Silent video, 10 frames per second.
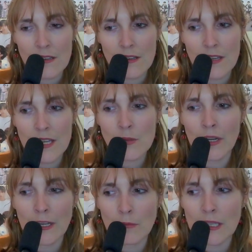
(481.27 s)
is
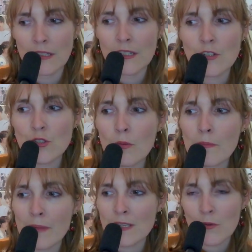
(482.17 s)
what I mean. They're so
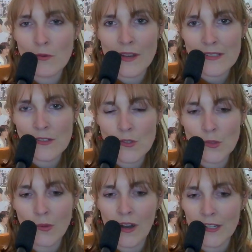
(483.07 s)
mesmerizing
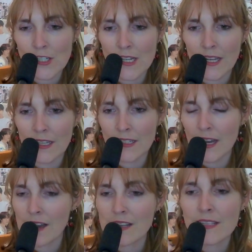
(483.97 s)
to watch. And
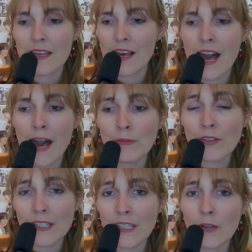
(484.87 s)
I'm
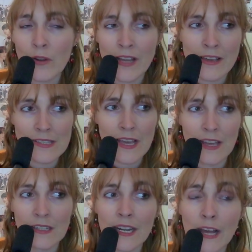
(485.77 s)
not kidding when I
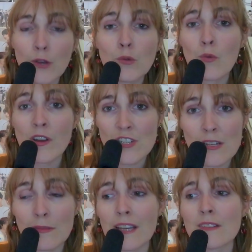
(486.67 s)
say that I could watch
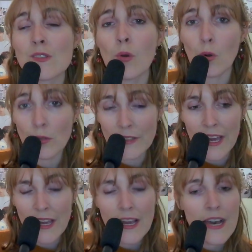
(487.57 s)
them dance all
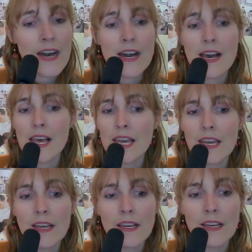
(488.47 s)
day
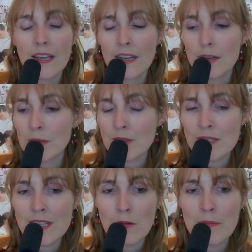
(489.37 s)
because
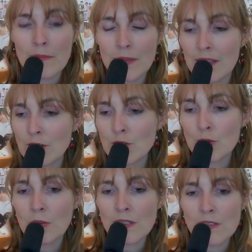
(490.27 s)
they're
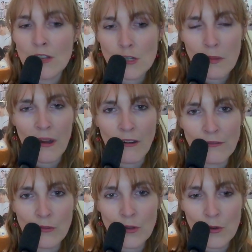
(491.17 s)
doing such
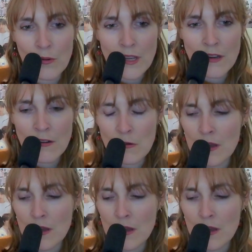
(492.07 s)
powerful choreo,